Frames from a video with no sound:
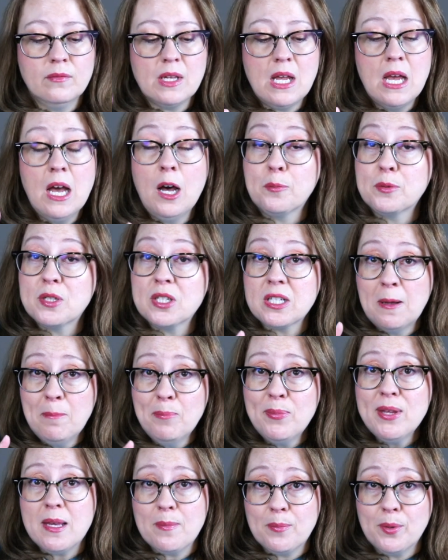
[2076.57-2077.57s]
helped some
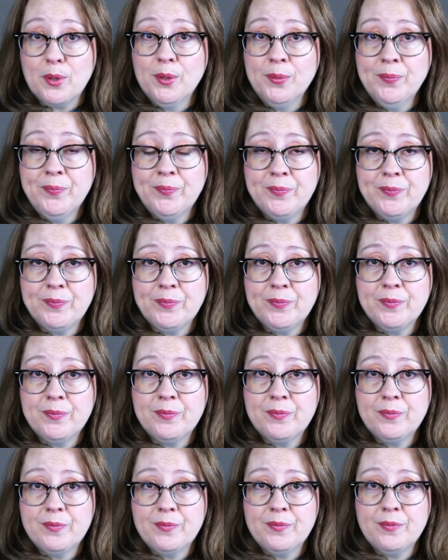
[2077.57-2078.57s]
people
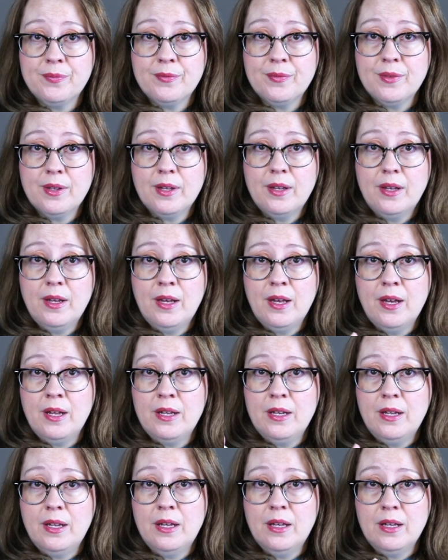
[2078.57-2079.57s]

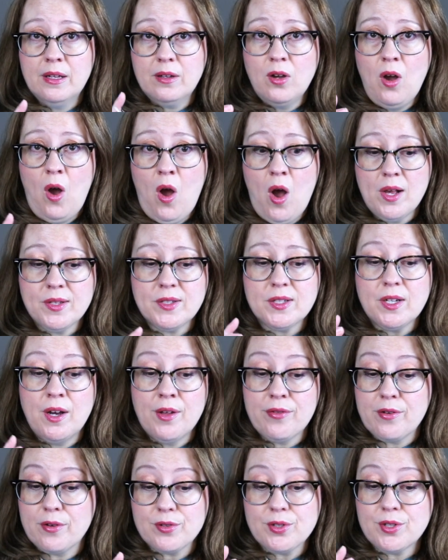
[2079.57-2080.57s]
and it cost
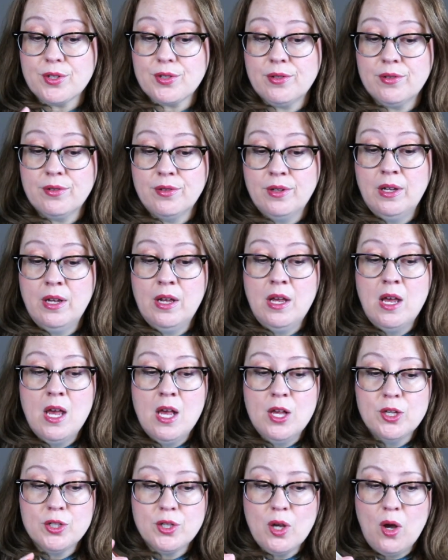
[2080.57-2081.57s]
others.
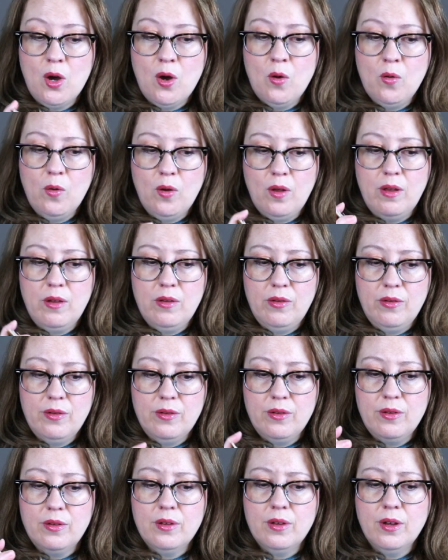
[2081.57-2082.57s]
So
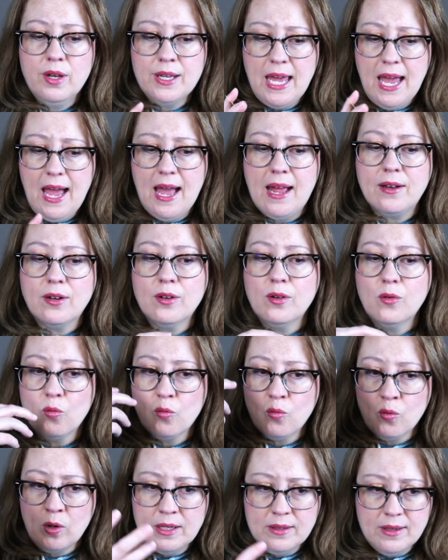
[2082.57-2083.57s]
again,
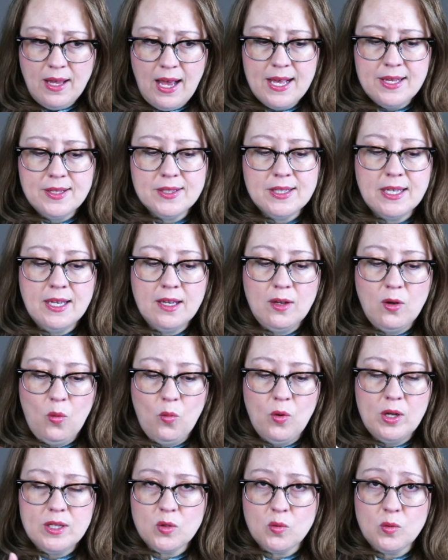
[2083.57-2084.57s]
realizing
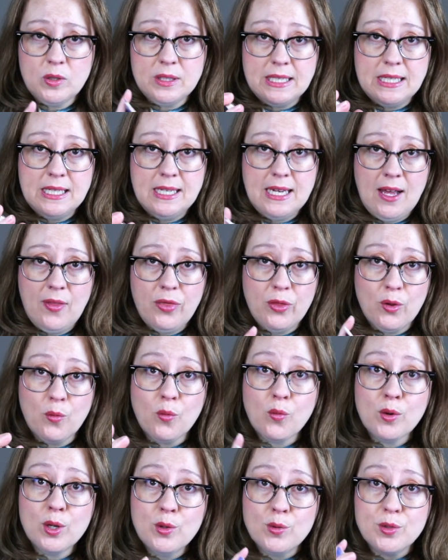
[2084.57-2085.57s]
what's really at the
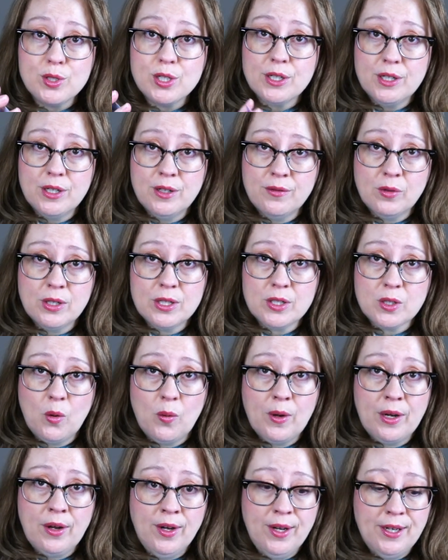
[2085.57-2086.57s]
root of what's
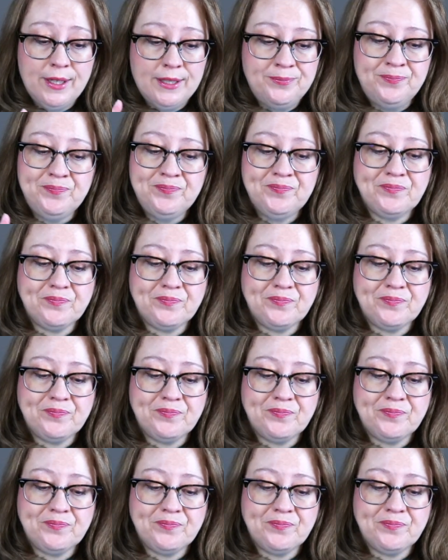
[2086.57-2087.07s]
going on.